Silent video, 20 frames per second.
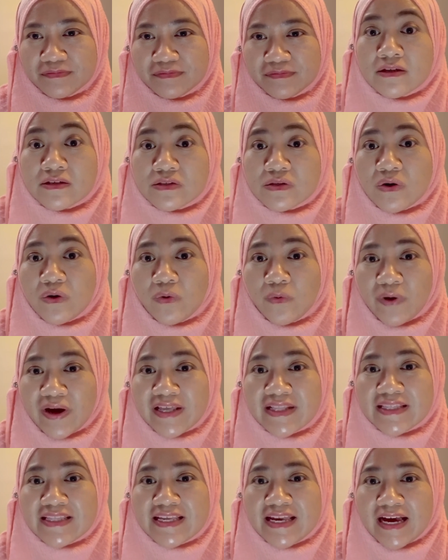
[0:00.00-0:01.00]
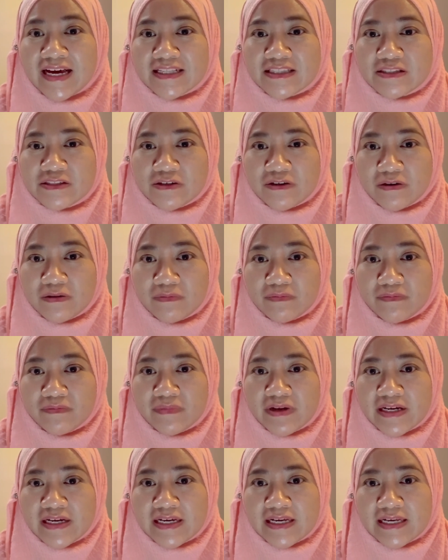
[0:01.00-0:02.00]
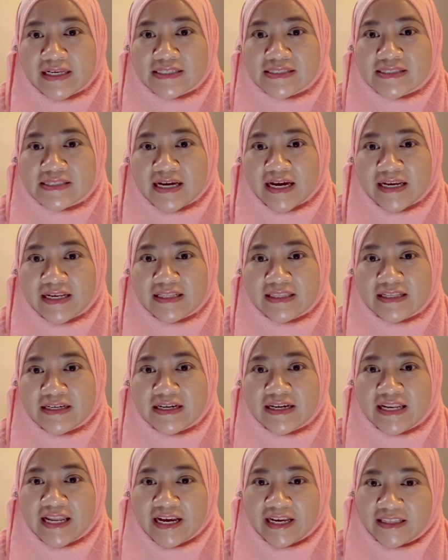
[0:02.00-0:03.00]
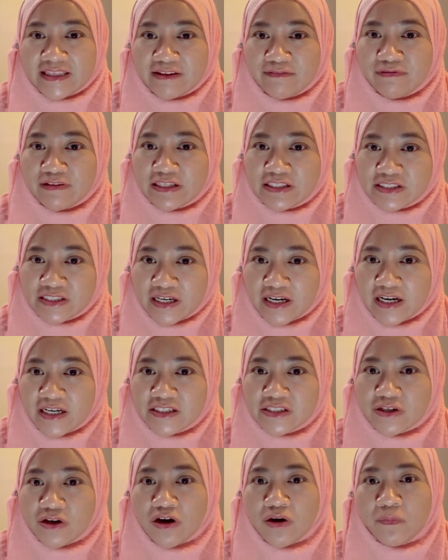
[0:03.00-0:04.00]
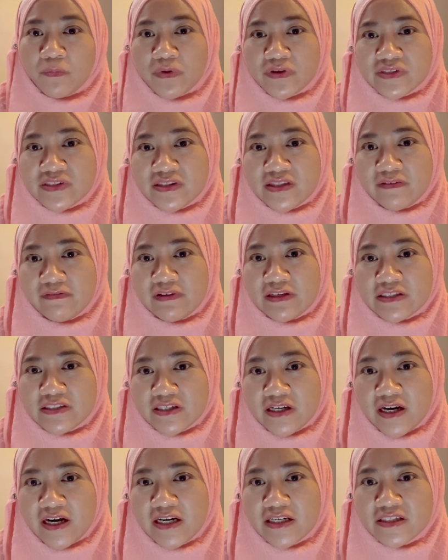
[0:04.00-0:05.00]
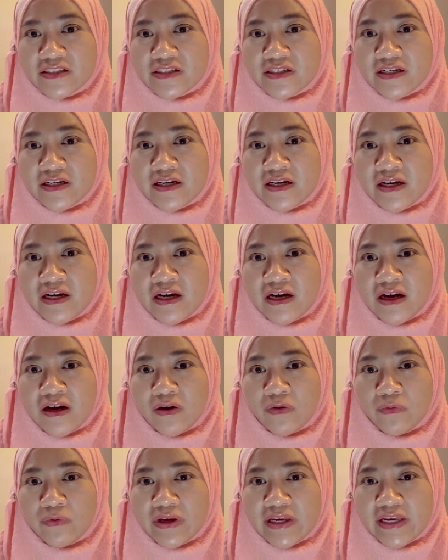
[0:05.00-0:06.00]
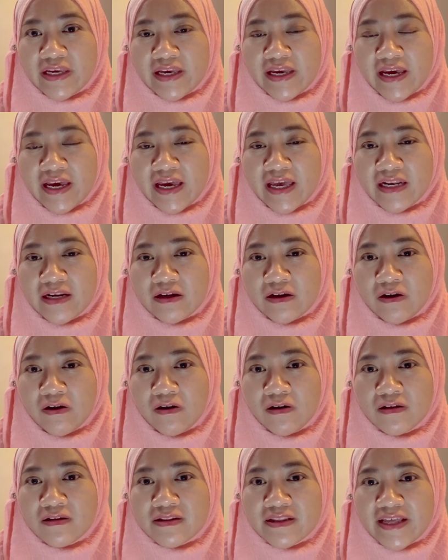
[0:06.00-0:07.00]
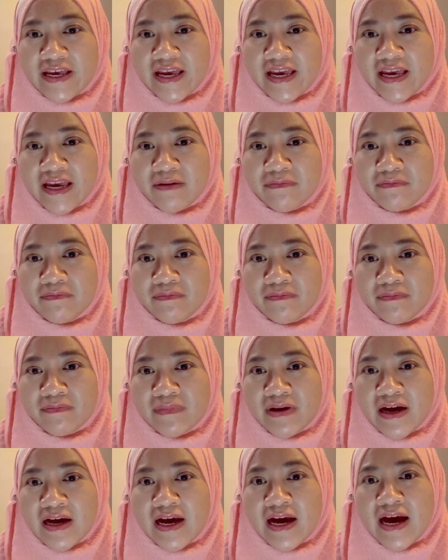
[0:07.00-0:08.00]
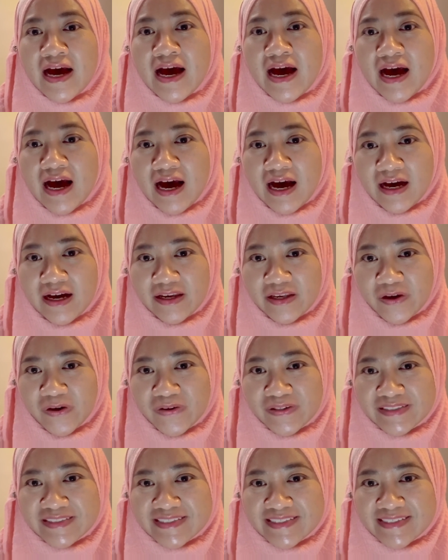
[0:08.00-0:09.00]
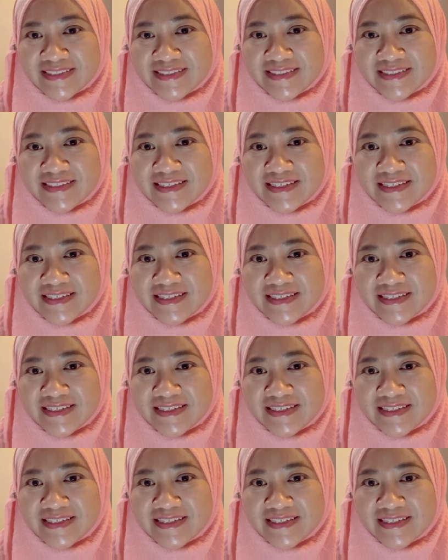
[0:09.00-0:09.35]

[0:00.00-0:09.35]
So when the atom is either negatively charged or positively charged, we can call them ions.